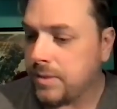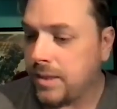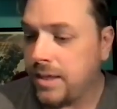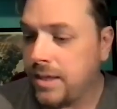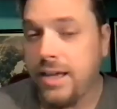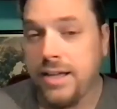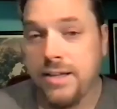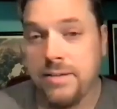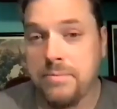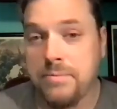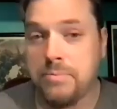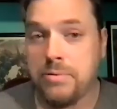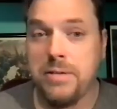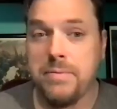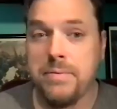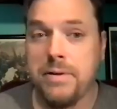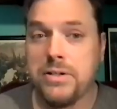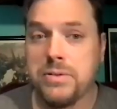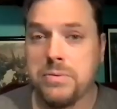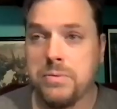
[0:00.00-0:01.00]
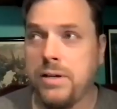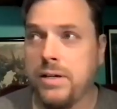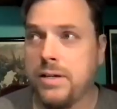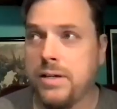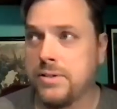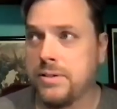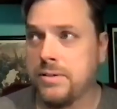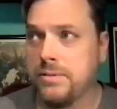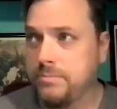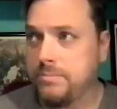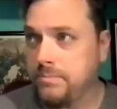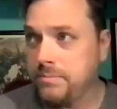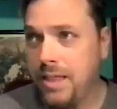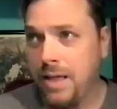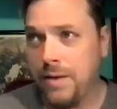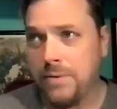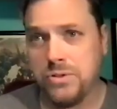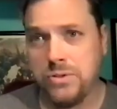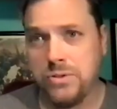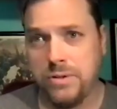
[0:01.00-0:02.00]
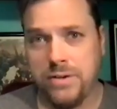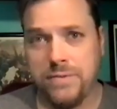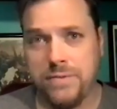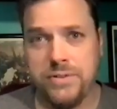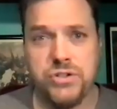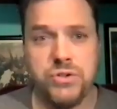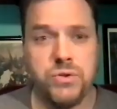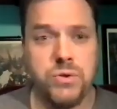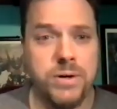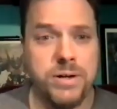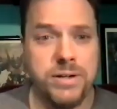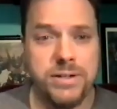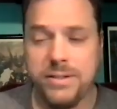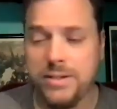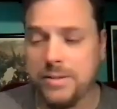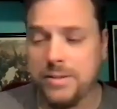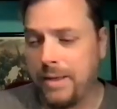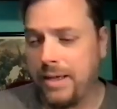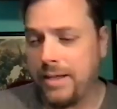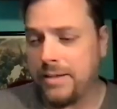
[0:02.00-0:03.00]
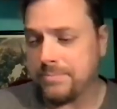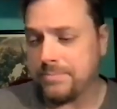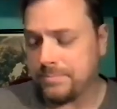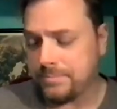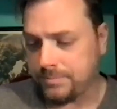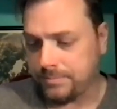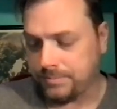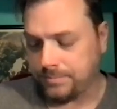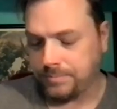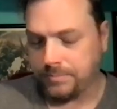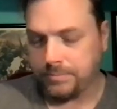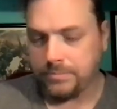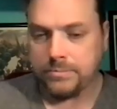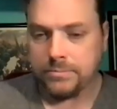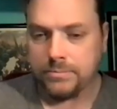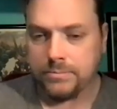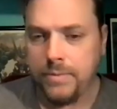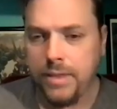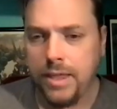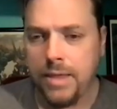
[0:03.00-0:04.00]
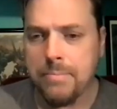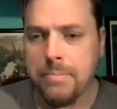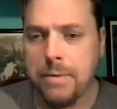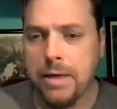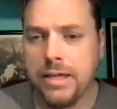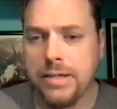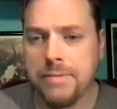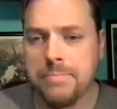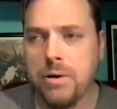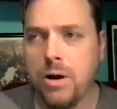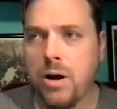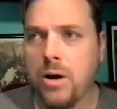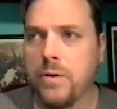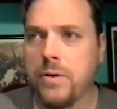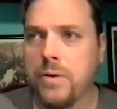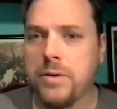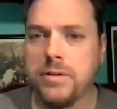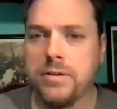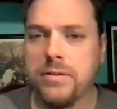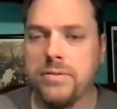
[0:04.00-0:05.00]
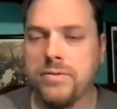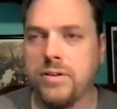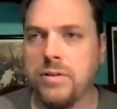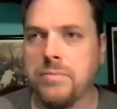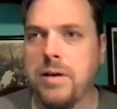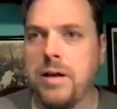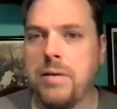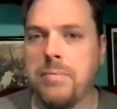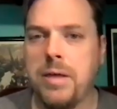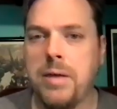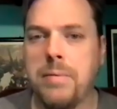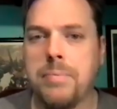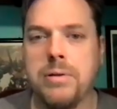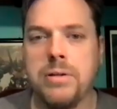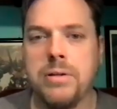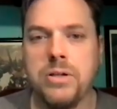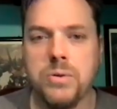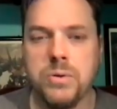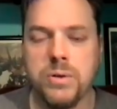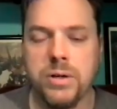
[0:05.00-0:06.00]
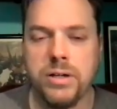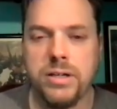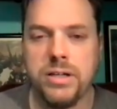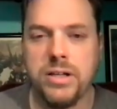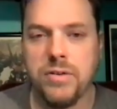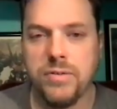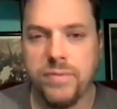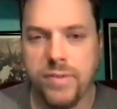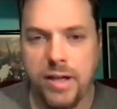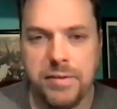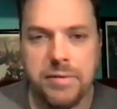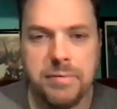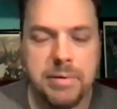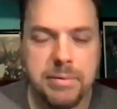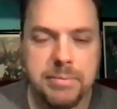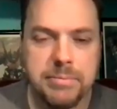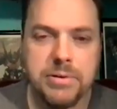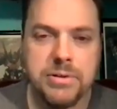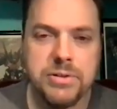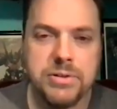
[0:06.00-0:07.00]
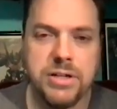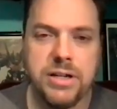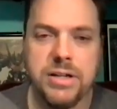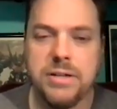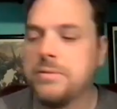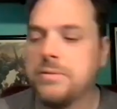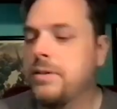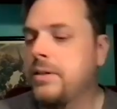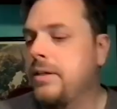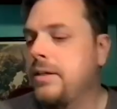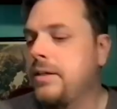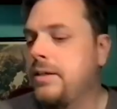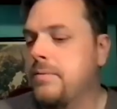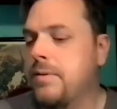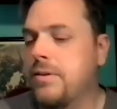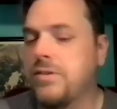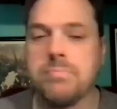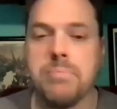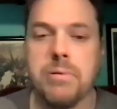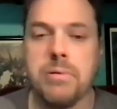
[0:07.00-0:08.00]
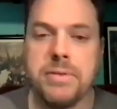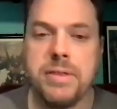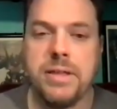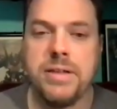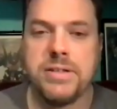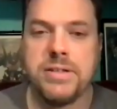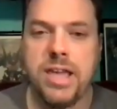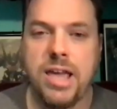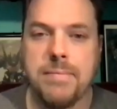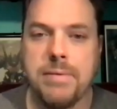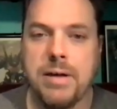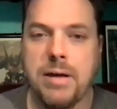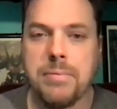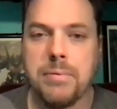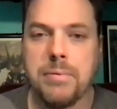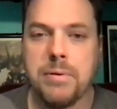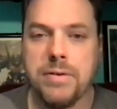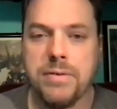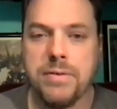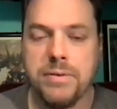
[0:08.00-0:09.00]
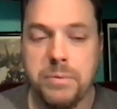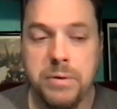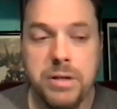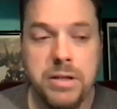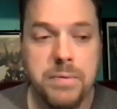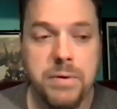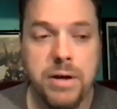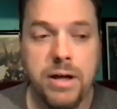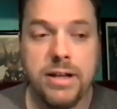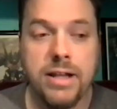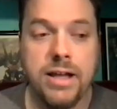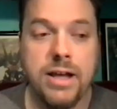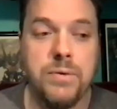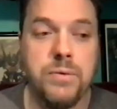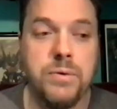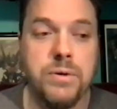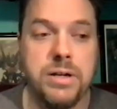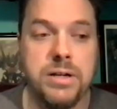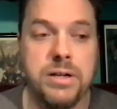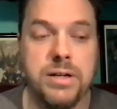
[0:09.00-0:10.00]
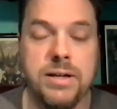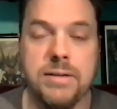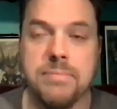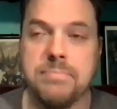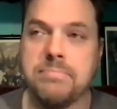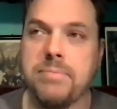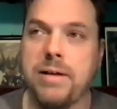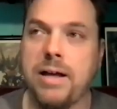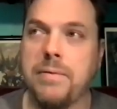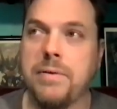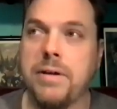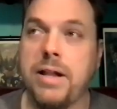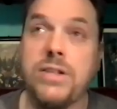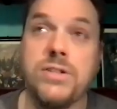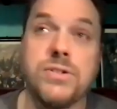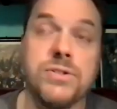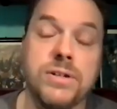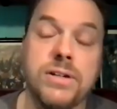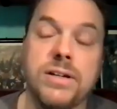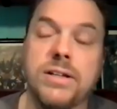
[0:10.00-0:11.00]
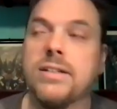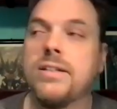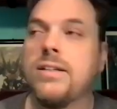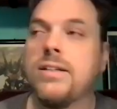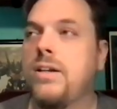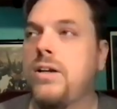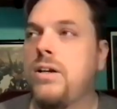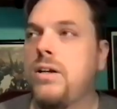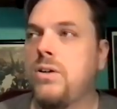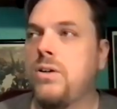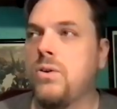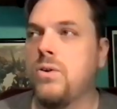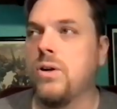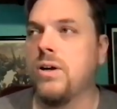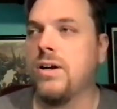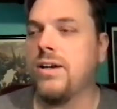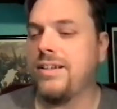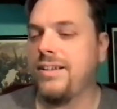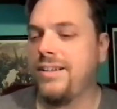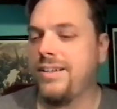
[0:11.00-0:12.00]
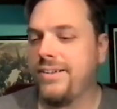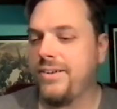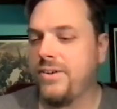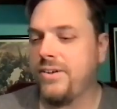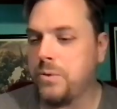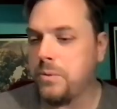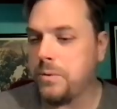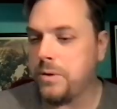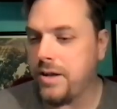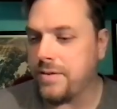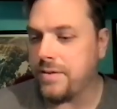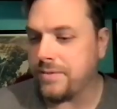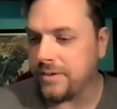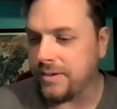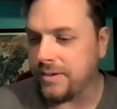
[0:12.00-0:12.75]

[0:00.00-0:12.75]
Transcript: Yeah, it pretty much was. I was doing every chore I could, man. Begging, borrowing from people who were, family members, when his birthdays came up or whatever. What do you want? I want Headstrong or or whatever.